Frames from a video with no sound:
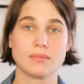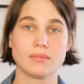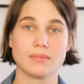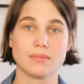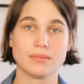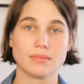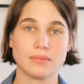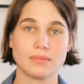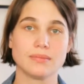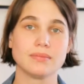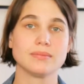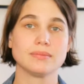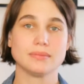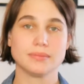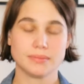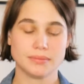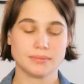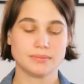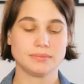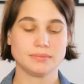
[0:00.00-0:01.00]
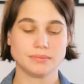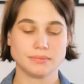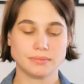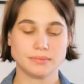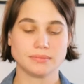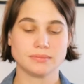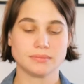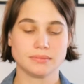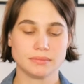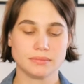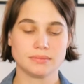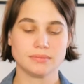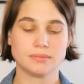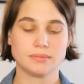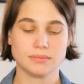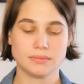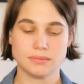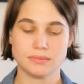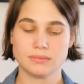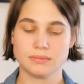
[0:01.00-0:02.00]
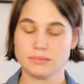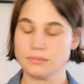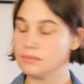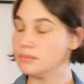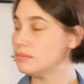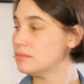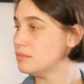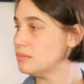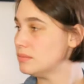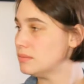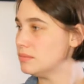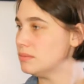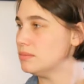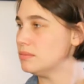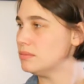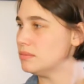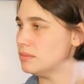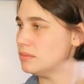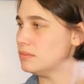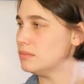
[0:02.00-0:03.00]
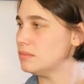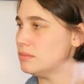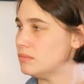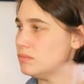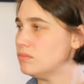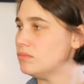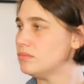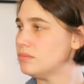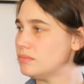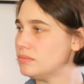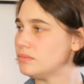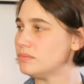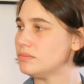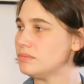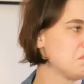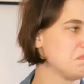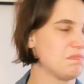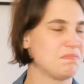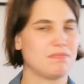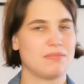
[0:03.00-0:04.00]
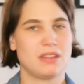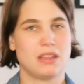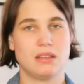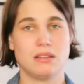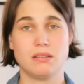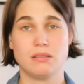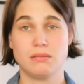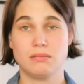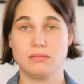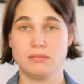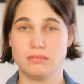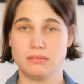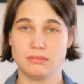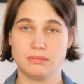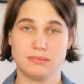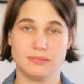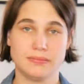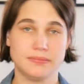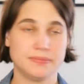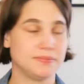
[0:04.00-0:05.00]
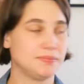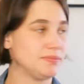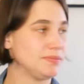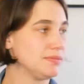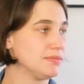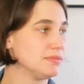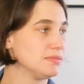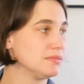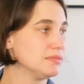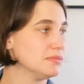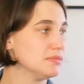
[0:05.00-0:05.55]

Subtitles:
(not speaking)